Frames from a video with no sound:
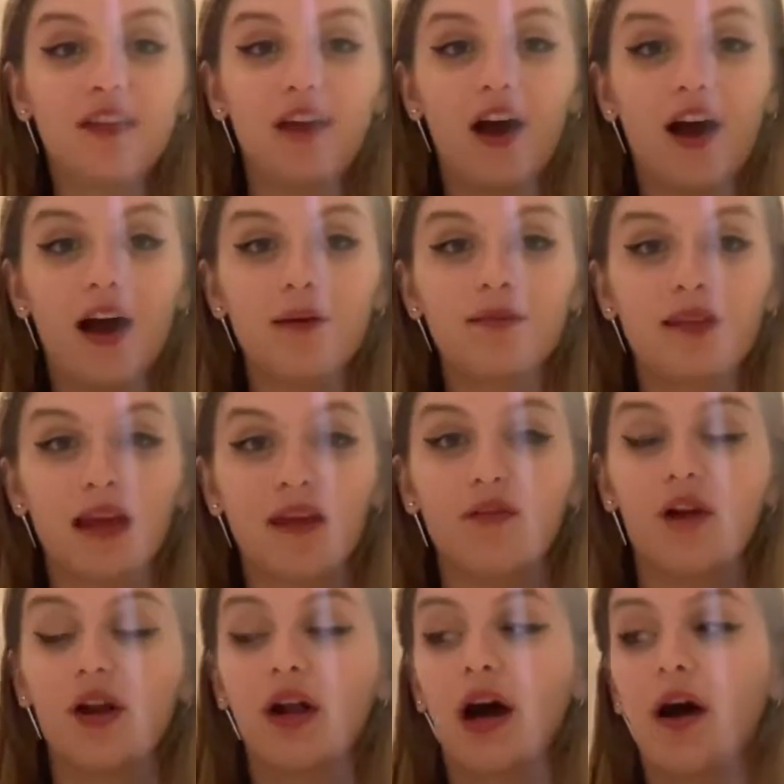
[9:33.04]
that I'm saying
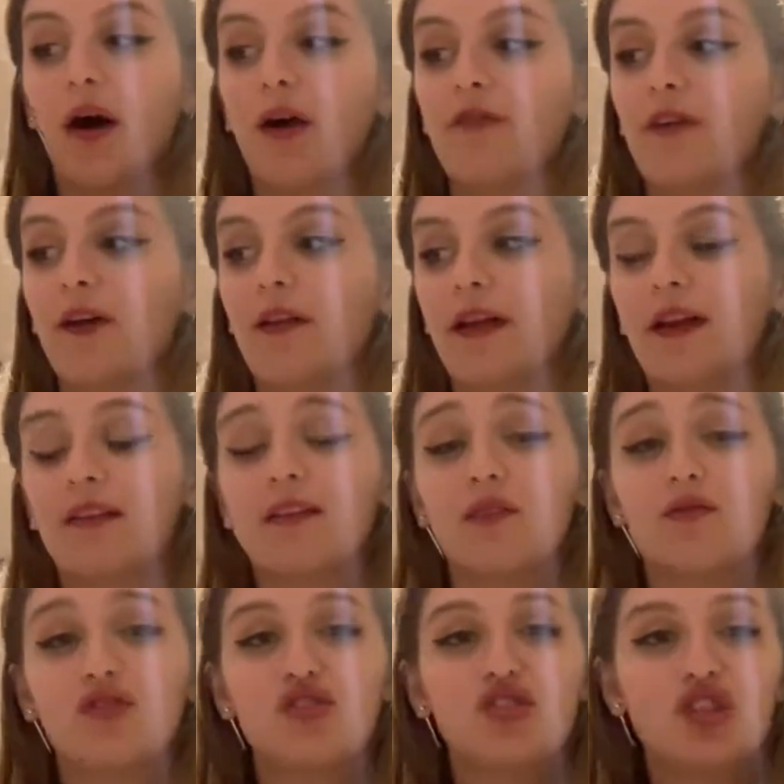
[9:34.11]
right now, I feel like it
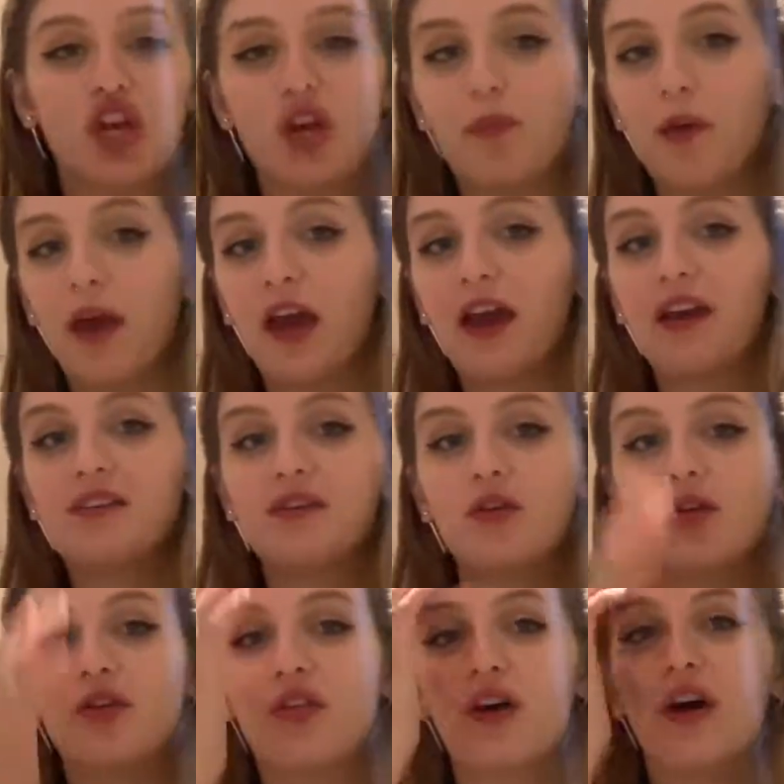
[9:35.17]
sounds stupid,
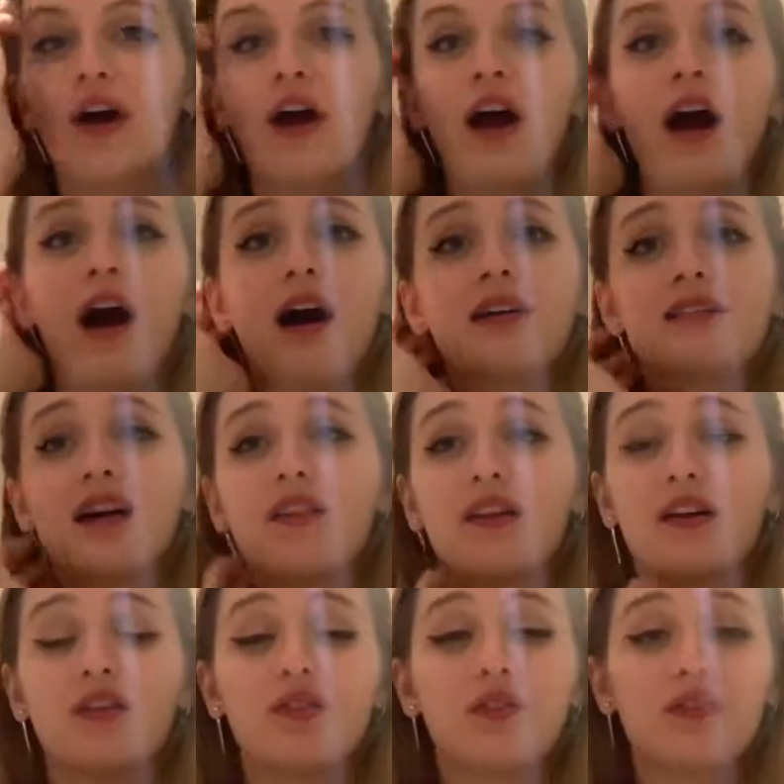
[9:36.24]
or that I sound
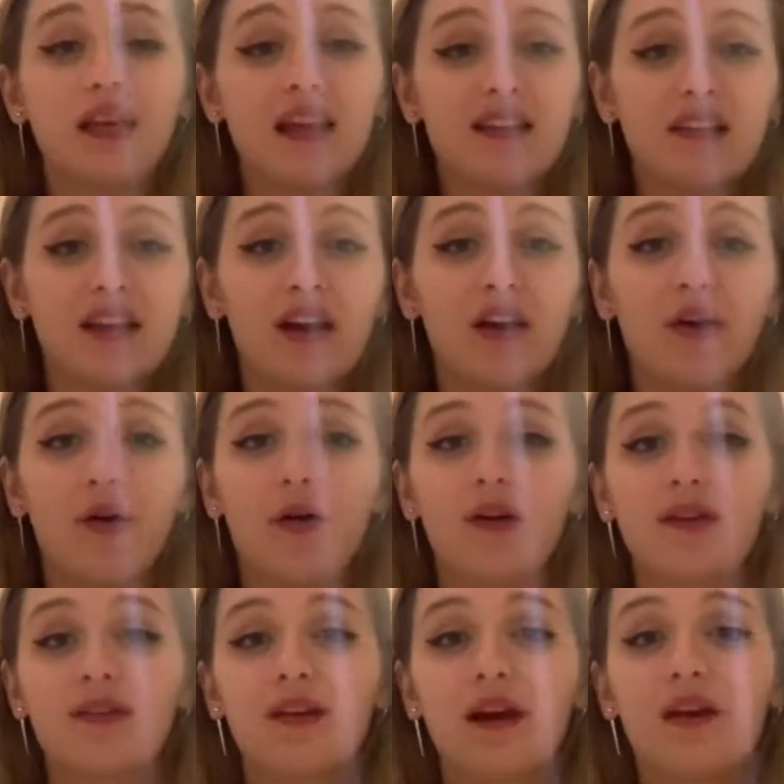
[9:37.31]
like an idiot, or
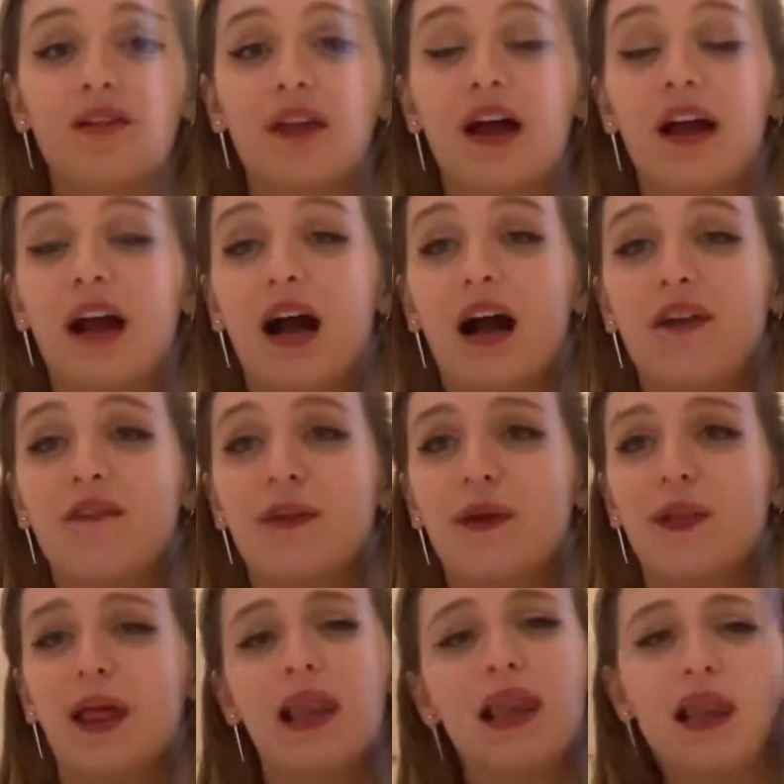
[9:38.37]
I feel
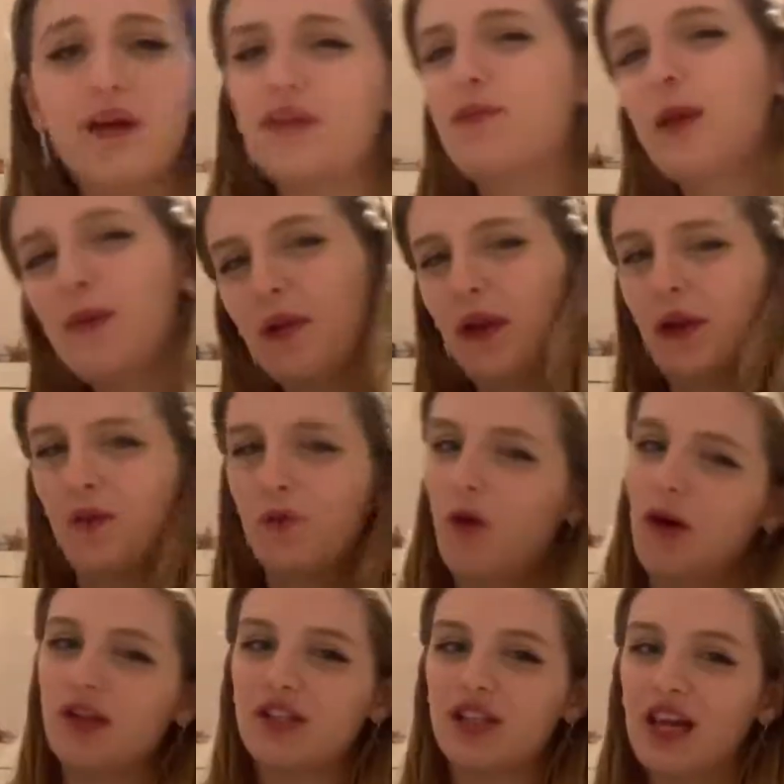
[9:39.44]
like loads of people are going to
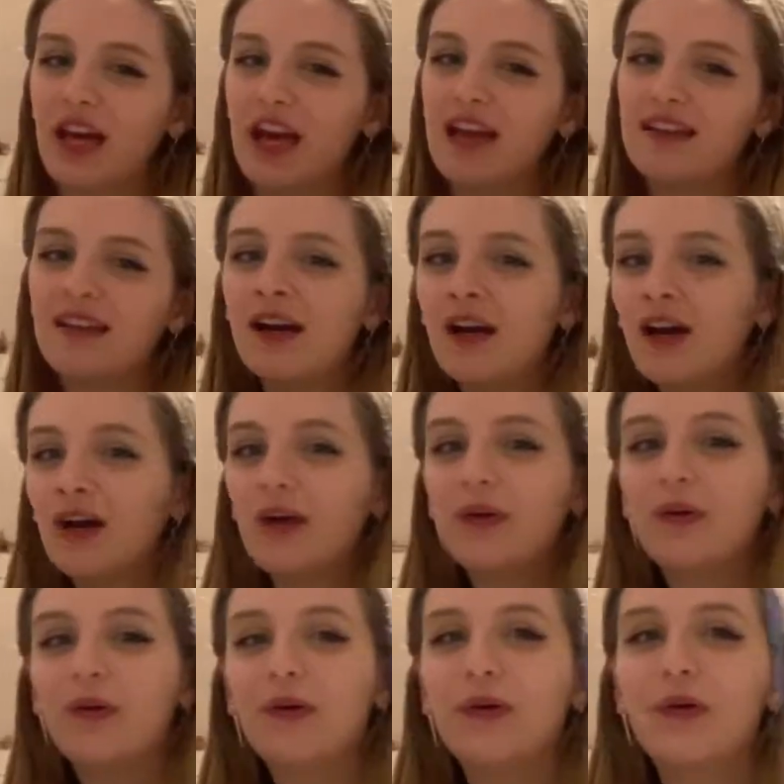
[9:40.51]
watch this,
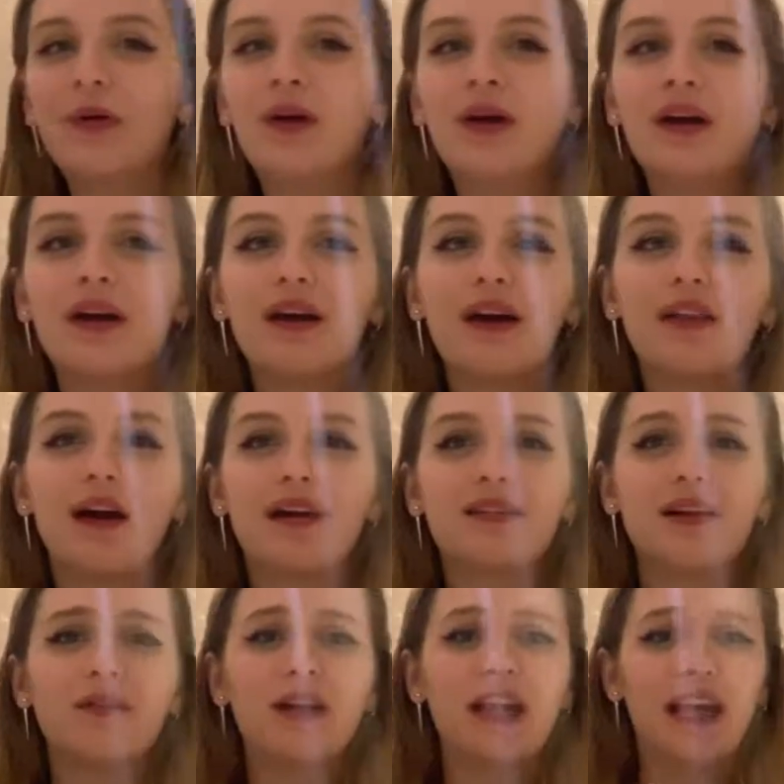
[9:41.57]
or that I
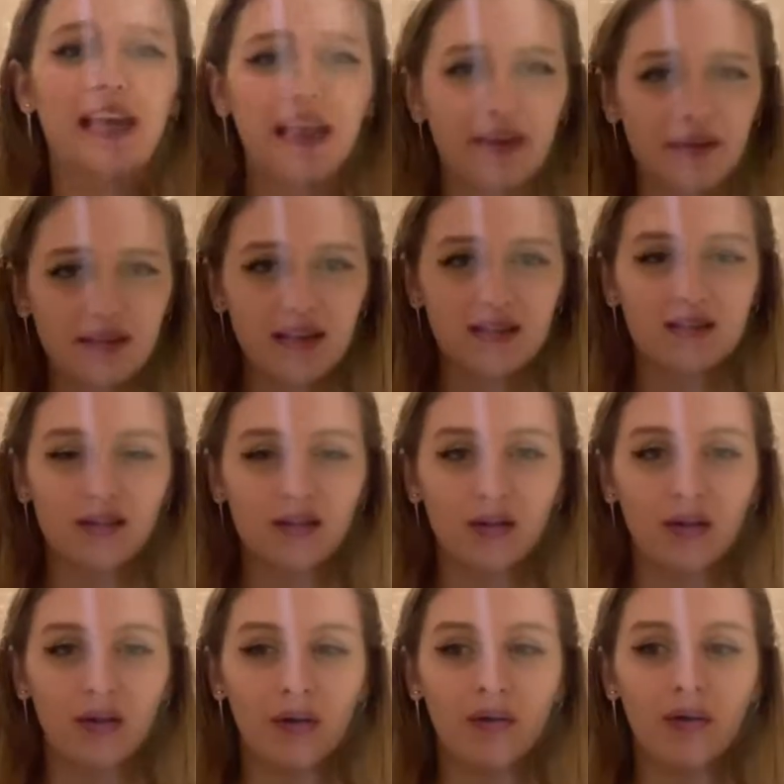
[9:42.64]
sound really
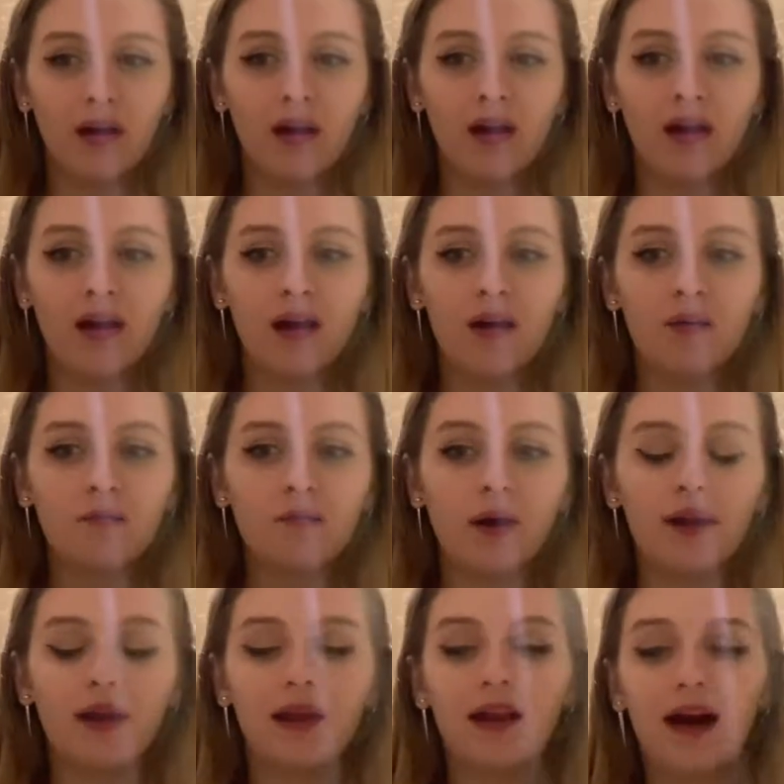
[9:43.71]
egotistical,
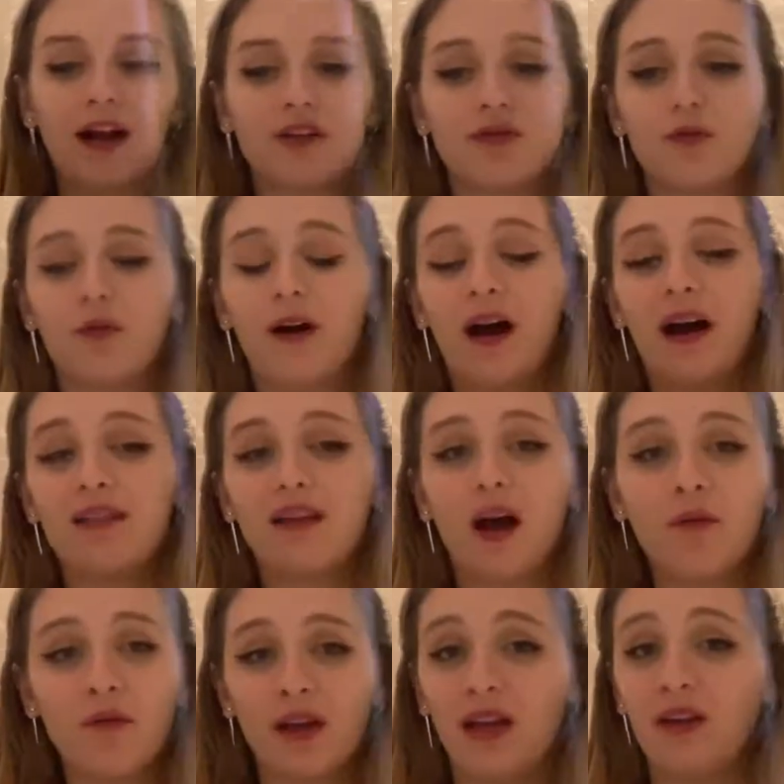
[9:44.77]
when in actual fact,
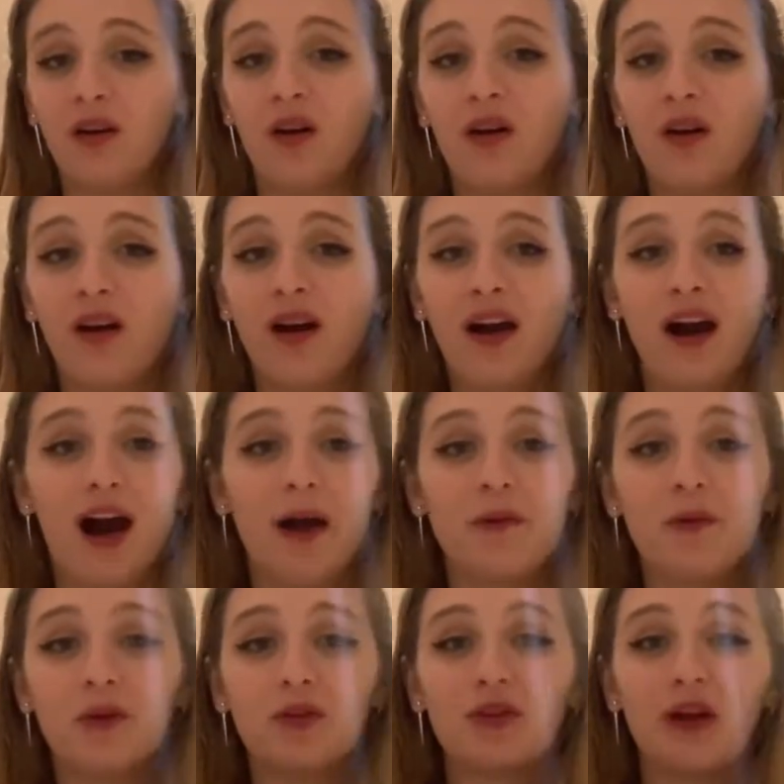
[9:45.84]
I'm really not. I'm
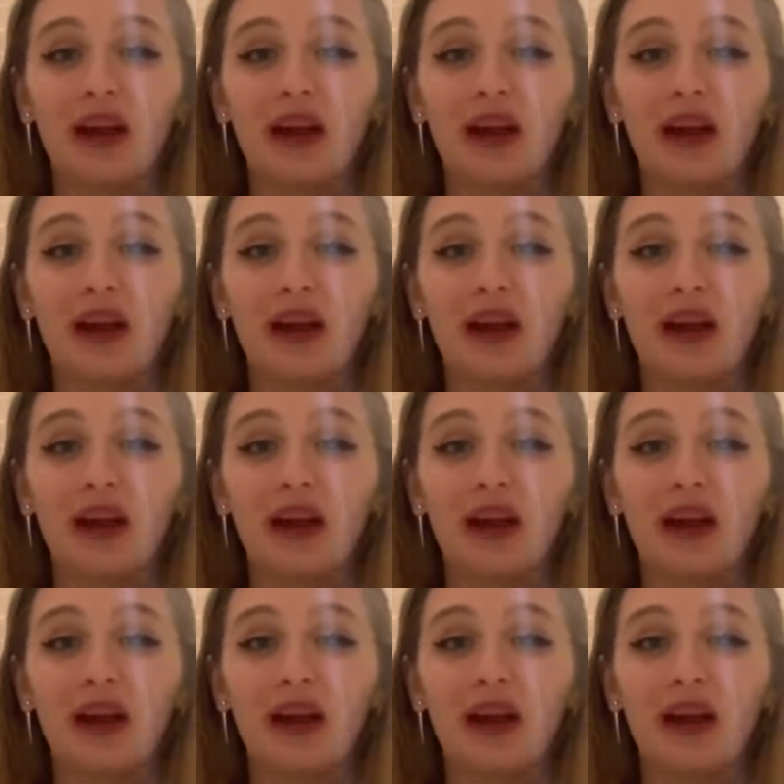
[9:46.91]
not